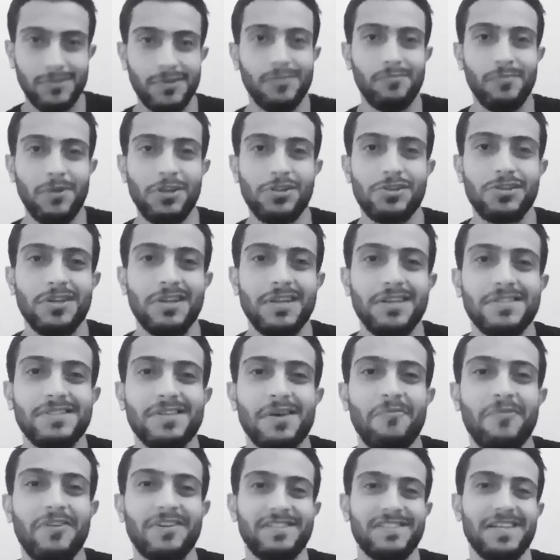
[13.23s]
mentioning
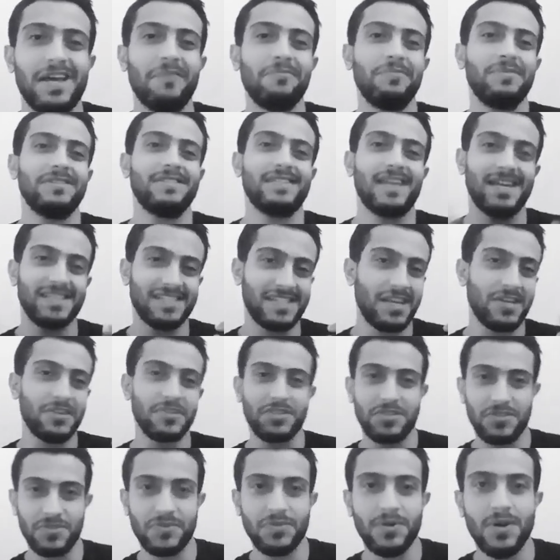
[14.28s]
some examples as I
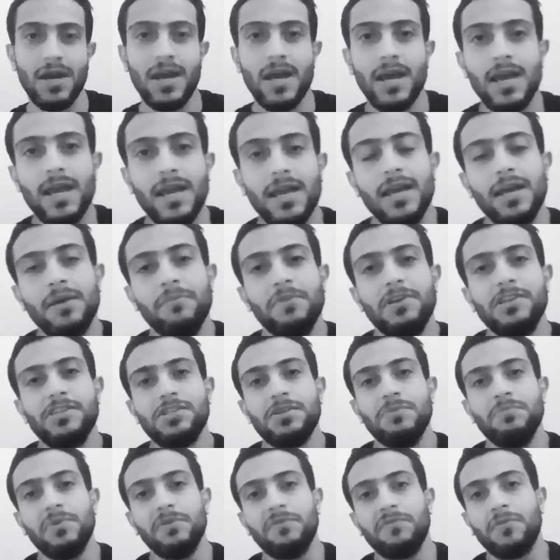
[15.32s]
used to uh,
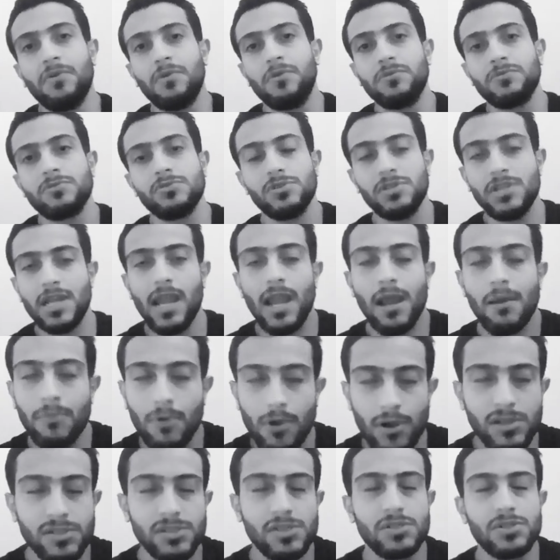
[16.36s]
mention before. Today I'm
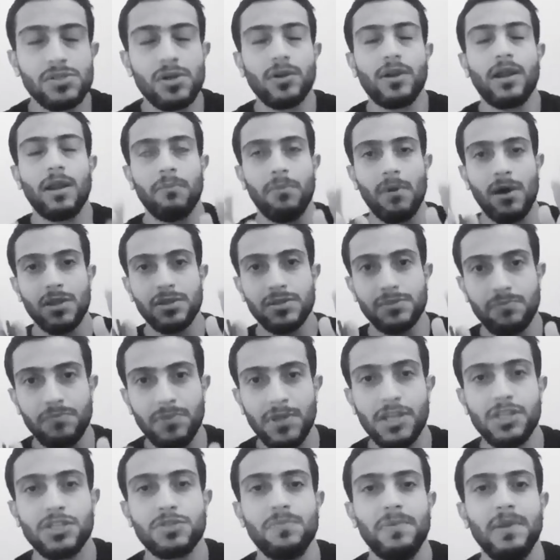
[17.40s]
going to talk about
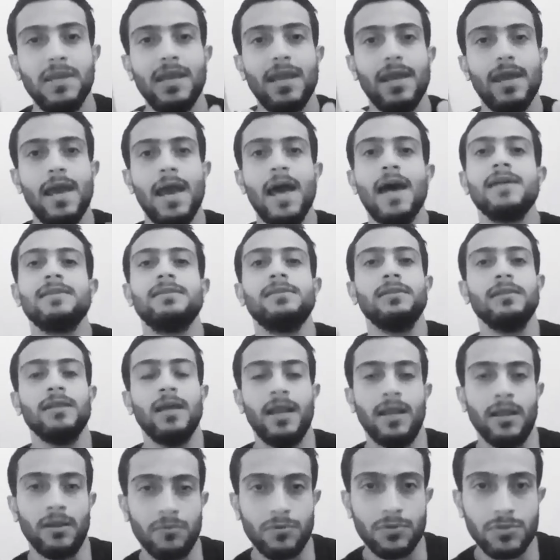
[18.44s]
PHP as a
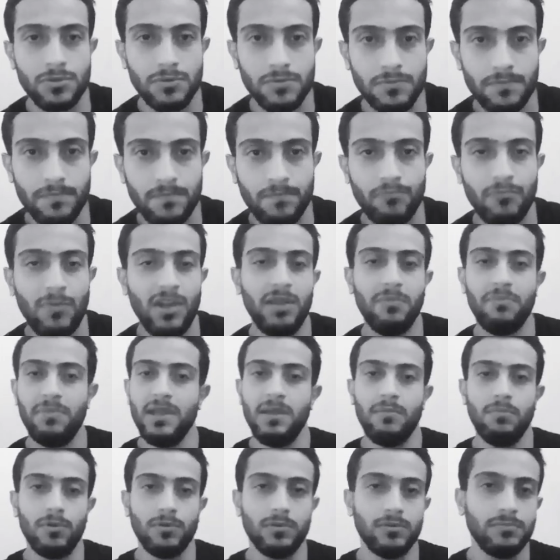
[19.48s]
language. Many
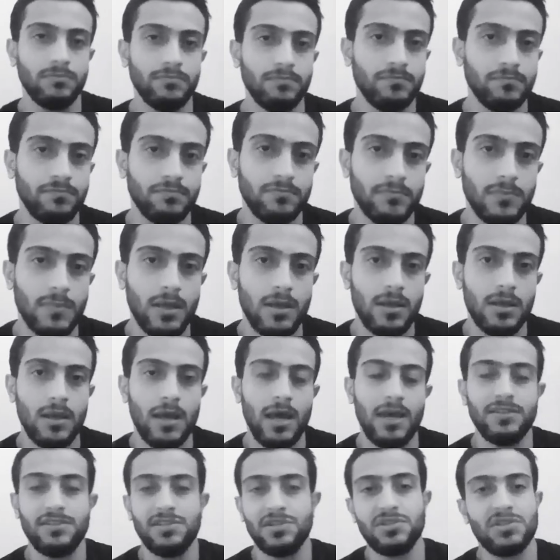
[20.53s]
people,
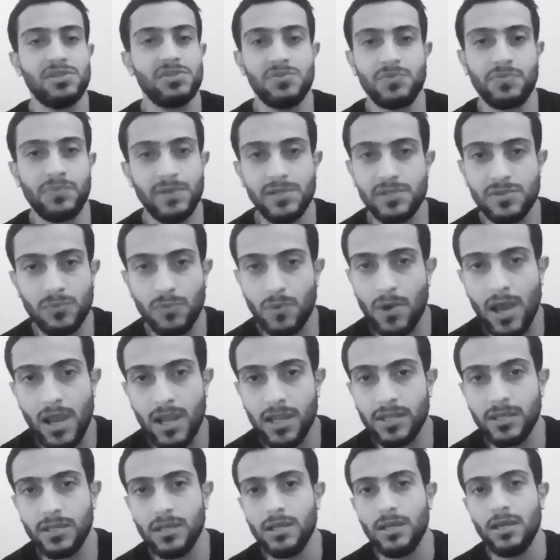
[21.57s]
and this is the reason
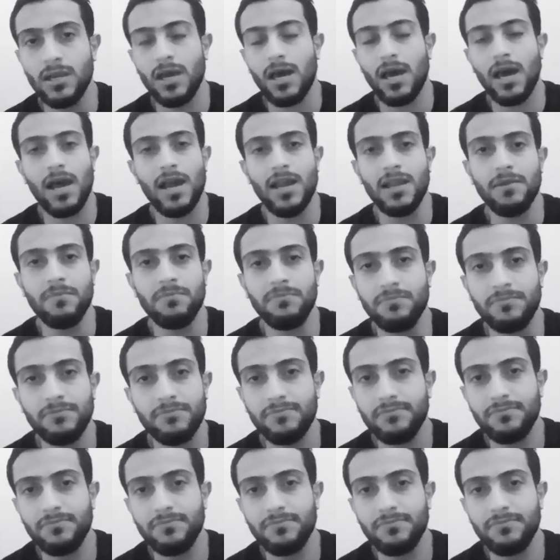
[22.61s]
why I am